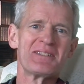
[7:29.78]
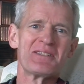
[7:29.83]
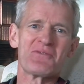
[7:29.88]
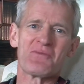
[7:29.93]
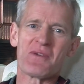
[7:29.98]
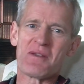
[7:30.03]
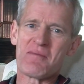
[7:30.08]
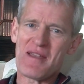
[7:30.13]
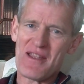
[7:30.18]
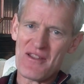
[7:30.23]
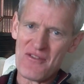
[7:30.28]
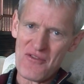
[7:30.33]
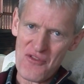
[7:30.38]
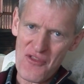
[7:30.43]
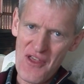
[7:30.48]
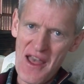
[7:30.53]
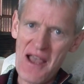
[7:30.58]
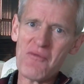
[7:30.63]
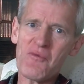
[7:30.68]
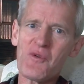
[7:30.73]
We make
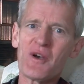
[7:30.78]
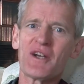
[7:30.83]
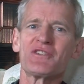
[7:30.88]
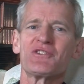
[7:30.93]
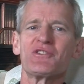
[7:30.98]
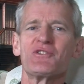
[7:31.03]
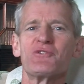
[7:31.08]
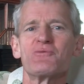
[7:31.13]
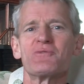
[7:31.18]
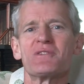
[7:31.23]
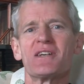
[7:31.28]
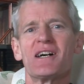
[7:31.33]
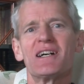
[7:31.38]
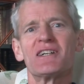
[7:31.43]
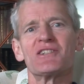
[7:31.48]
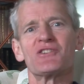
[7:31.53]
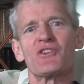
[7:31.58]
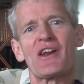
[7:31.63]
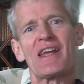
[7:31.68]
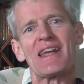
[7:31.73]
that word
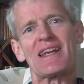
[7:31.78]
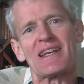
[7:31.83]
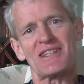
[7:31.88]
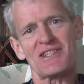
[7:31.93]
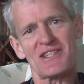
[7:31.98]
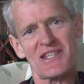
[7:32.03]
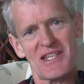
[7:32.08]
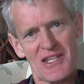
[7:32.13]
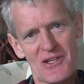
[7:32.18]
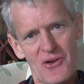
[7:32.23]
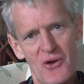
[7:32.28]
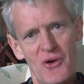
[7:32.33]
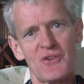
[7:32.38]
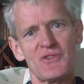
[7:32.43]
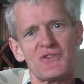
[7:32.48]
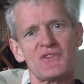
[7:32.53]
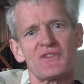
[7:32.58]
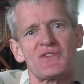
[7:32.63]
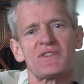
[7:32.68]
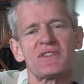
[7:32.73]
neuter,
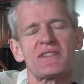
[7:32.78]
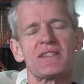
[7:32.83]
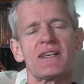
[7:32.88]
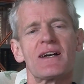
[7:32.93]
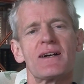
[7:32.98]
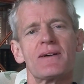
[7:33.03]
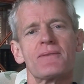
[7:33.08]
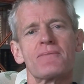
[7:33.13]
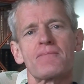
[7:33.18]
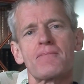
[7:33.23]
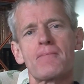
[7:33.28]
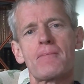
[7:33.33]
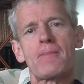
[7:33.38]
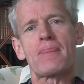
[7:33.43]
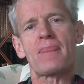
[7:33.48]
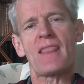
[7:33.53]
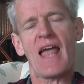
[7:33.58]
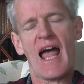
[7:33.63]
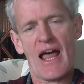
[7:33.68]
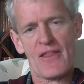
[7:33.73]
rectius.
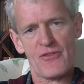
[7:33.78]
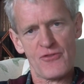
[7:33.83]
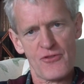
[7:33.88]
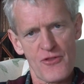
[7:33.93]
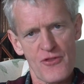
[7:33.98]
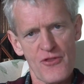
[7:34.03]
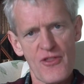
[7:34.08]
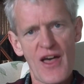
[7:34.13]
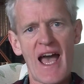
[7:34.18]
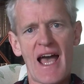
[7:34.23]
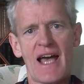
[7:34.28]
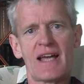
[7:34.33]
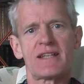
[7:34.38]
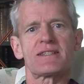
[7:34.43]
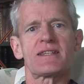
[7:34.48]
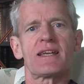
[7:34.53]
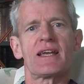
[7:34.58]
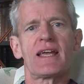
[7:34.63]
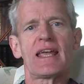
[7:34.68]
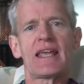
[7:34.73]
And
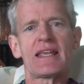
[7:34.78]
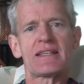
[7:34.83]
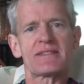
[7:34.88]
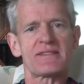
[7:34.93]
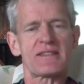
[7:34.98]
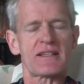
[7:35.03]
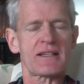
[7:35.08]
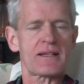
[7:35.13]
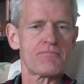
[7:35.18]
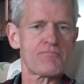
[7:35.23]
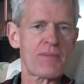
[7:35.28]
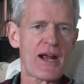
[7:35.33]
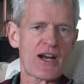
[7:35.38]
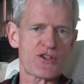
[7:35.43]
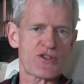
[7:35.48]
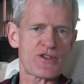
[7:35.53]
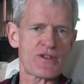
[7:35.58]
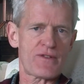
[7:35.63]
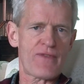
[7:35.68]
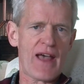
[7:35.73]
that is the
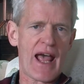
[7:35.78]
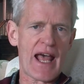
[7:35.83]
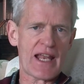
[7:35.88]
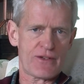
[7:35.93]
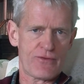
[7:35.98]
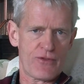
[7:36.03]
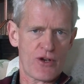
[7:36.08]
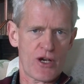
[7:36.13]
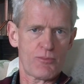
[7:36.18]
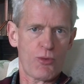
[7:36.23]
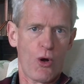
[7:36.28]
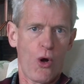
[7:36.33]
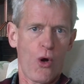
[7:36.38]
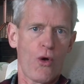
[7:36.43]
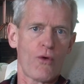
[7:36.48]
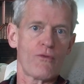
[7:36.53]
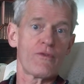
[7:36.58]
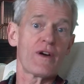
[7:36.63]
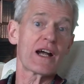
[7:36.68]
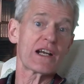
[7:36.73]
comparative adverb
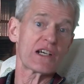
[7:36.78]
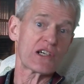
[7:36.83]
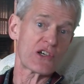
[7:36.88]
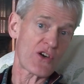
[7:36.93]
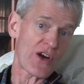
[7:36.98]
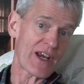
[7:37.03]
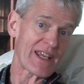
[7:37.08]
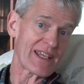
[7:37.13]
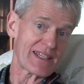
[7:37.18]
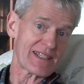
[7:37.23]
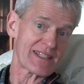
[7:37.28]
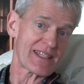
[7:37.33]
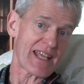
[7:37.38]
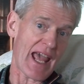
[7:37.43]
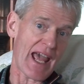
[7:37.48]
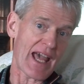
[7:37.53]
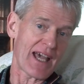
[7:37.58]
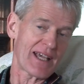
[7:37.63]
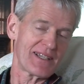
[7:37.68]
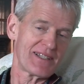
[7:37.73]
of
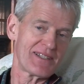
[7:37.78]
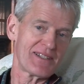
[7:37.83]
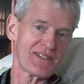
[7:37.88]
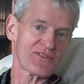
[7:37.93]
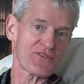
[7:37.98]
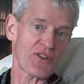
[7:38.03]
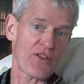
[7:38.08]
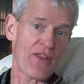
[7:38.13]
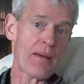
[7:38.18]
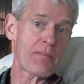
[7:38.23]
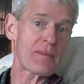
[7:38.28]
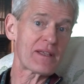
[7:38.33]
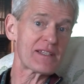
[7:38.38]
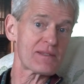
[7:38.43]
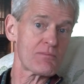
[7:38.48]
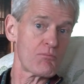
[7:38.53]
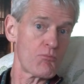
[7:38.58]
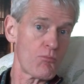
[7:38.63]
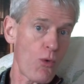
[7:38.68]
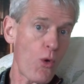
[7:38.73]
recte. So that means
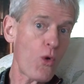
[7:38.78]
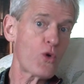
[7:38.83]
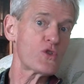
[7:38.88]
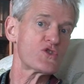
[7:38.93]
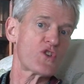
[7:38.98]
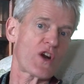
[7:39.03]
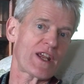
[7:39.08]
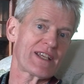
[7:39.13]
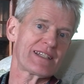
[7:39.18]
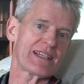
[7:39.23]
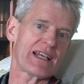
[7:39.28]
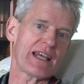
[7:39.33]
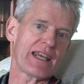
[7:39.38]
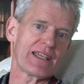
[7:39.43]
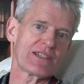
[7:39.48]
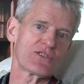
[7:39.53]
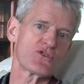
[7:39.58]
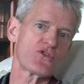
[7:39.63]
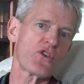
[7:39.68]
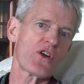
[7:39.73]
more
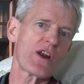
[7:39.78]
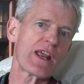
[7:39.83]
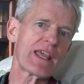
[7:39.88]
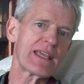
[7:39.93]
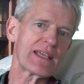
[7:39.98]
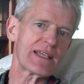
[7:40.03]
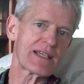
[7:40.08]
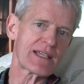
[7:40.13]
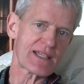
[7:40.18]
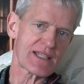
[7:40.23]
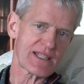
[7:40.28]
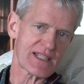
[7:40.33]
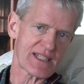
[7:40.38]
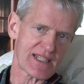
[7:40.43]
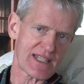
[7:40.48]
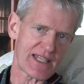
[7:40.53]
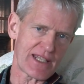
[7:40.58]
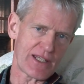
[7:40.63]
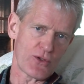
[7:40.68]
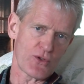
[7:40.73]
rightly,
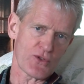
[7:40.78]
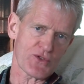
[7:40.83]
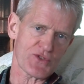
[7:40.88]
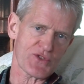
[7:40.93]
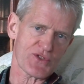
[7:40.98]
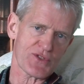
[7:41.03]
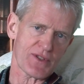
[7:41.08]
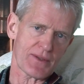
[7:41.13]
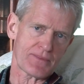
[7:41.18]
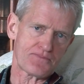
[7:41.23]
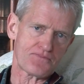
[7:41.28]
rectius.